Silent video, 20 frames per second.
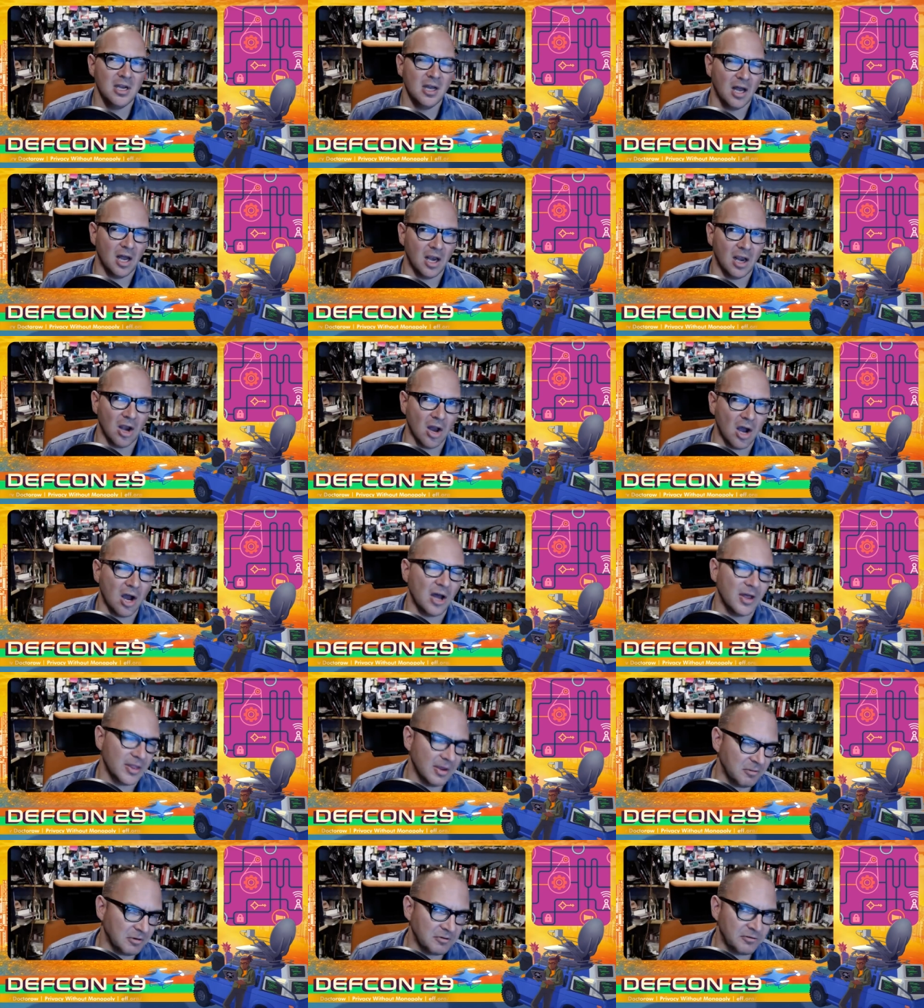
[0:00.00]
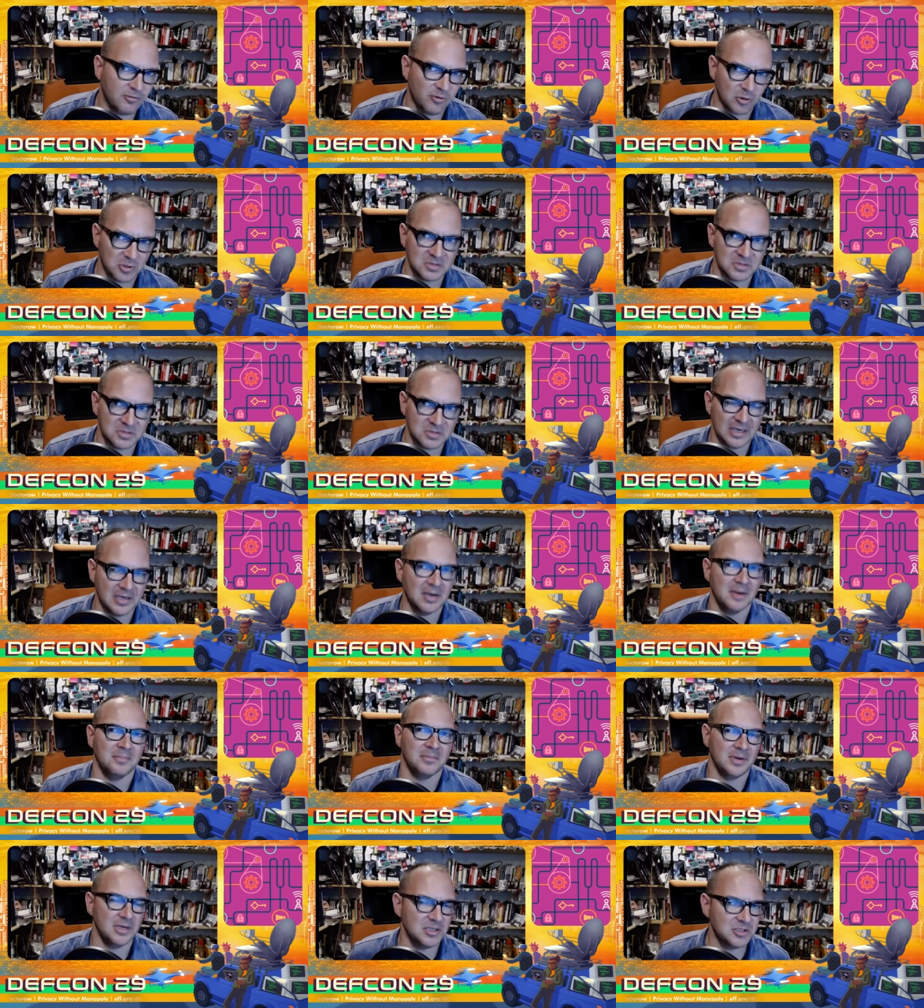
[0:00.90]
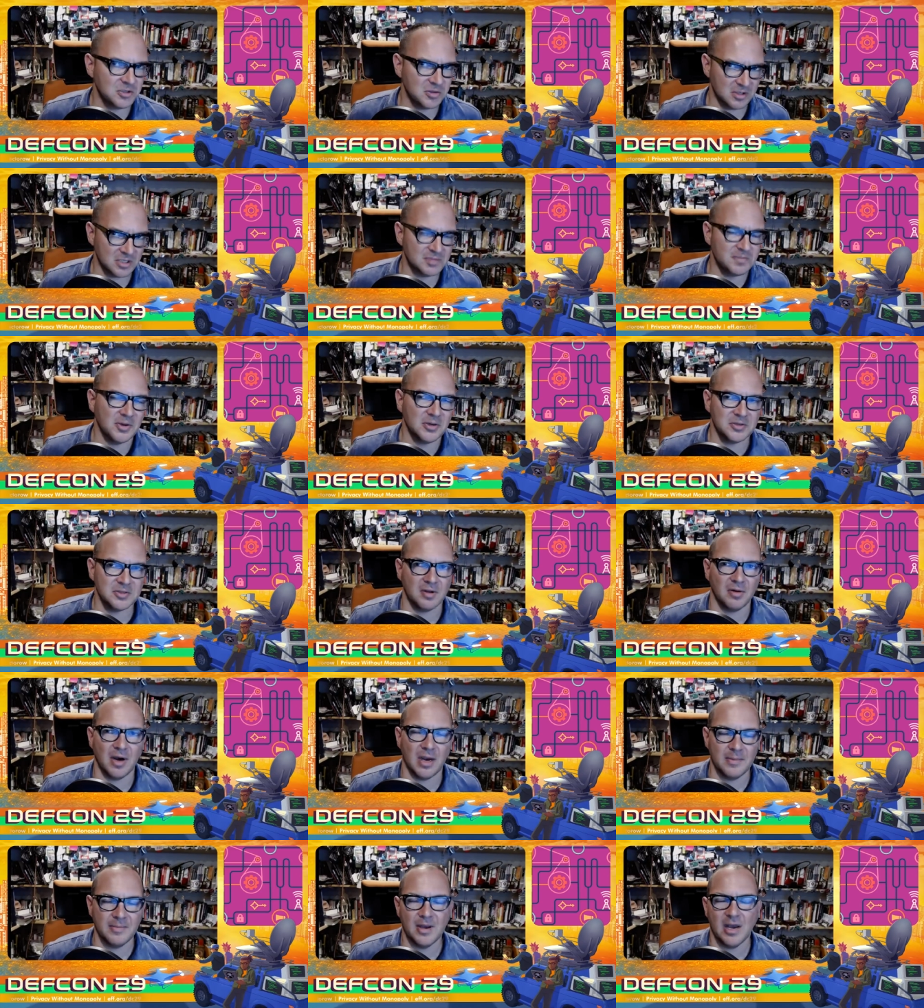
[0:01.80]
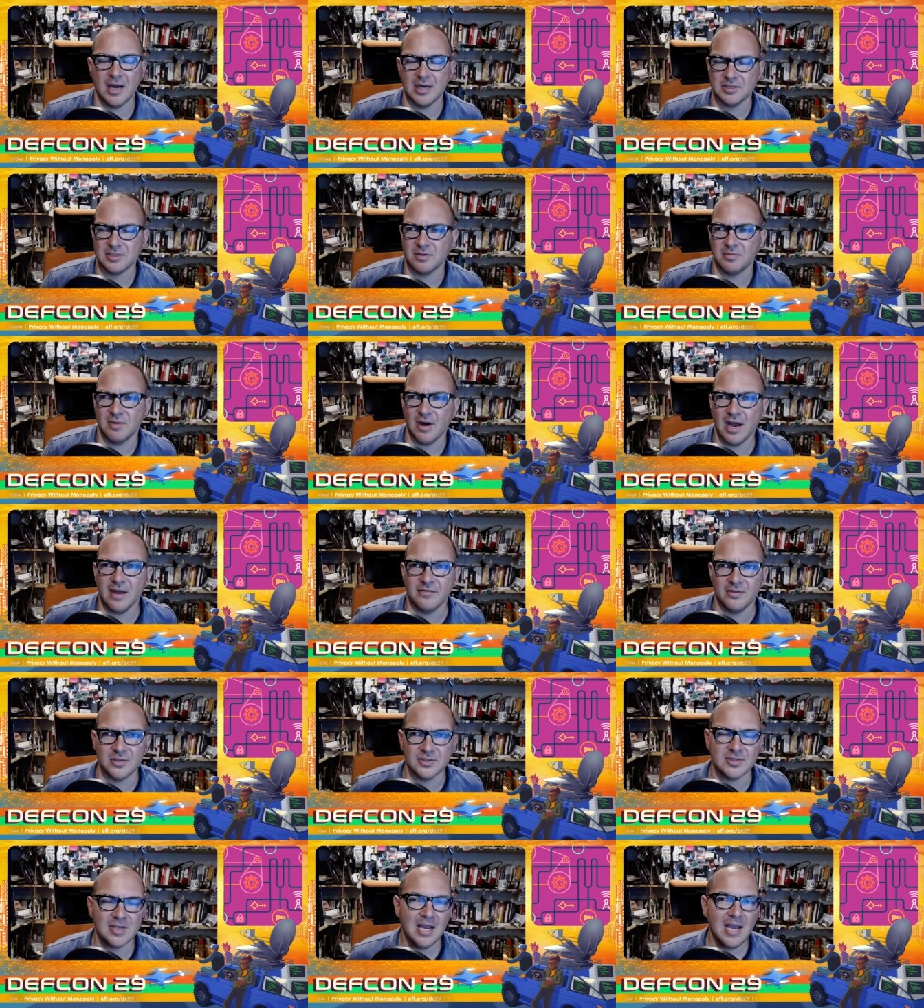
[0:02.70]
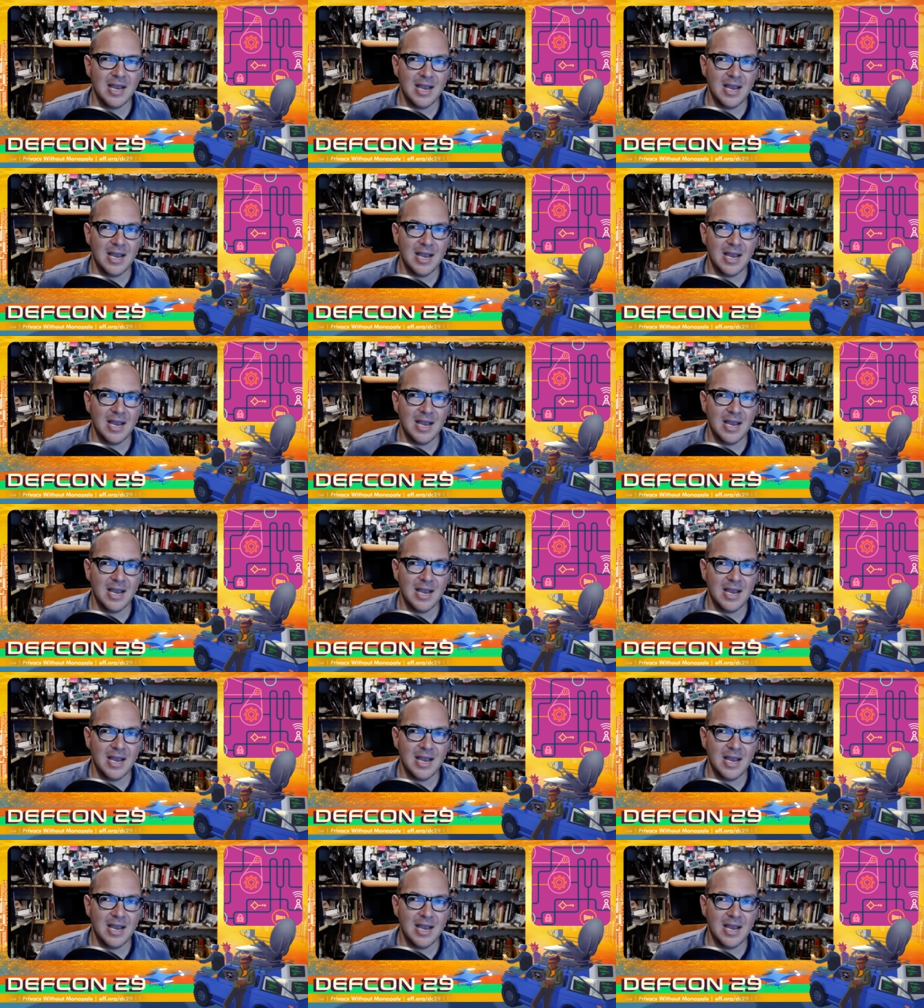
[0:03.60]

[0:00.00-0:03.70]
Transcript: law that would force big companies to expose their APIs to rivals.